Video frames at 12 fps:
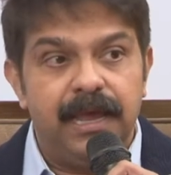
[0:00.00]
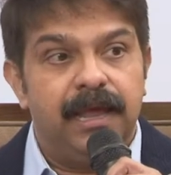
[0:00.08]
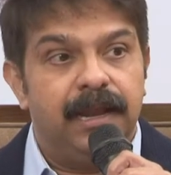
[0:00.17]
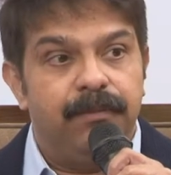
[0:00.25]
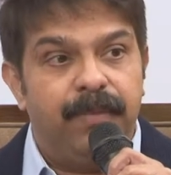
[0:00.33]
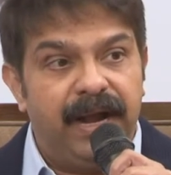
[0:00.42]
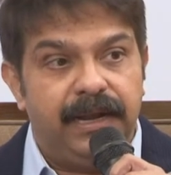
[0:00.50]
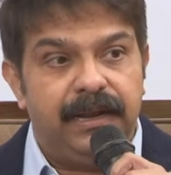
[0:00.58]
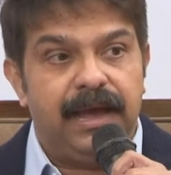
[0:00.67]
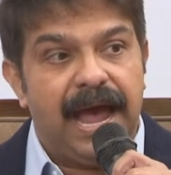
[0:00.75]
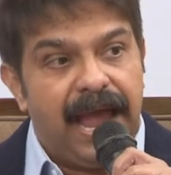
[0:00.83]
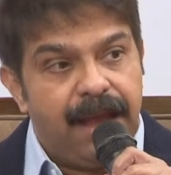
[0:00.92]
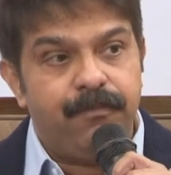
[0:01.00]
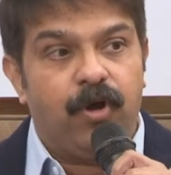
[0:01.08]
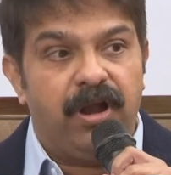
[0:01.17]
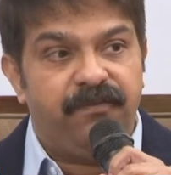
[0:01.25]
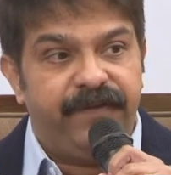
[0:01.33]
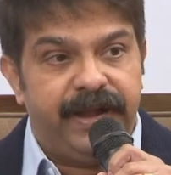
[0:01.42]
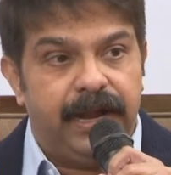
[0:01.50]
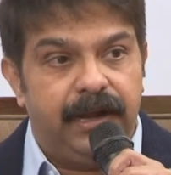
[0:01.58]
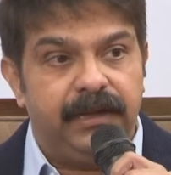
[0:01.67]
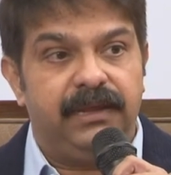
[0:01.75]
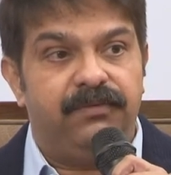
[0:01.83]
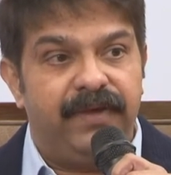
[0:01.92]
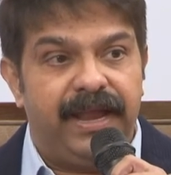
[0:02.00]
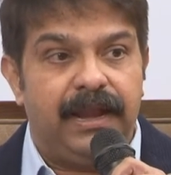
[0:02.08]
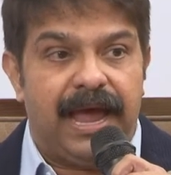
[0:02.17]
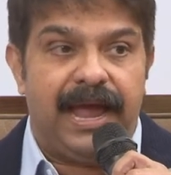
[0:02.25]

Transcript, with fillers: but i am confident that when i